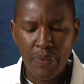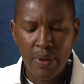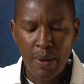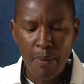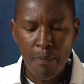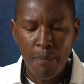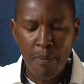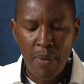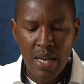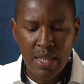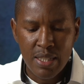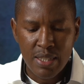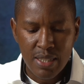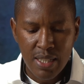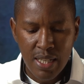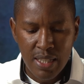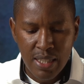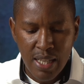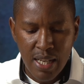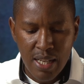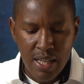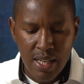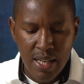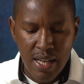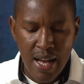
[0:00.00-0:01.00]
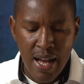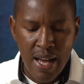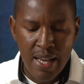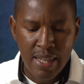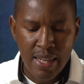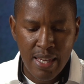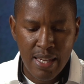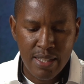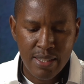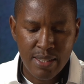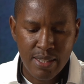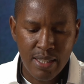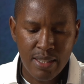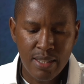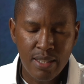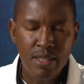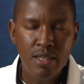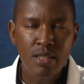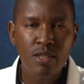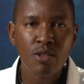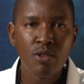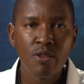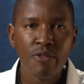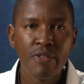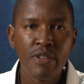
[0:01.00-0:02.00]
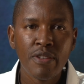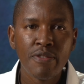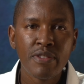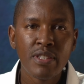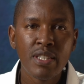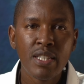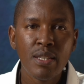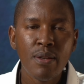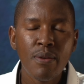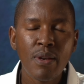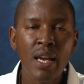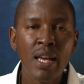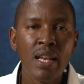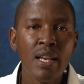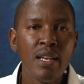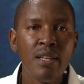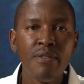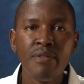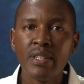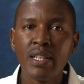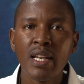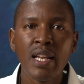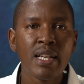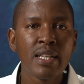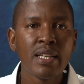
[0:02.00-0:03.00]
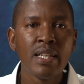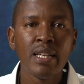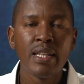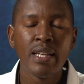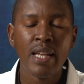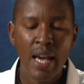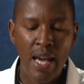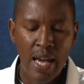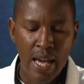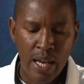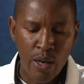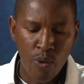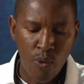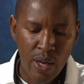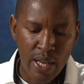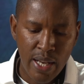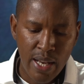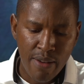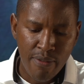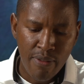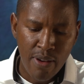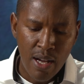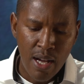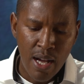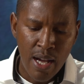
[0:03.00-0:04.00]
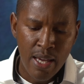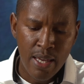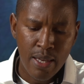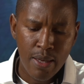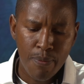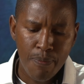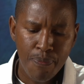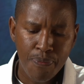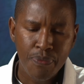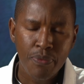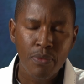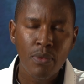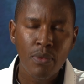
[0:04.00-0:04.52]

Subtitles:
my shutter I can set it to 50 and leave it like that, and whenever I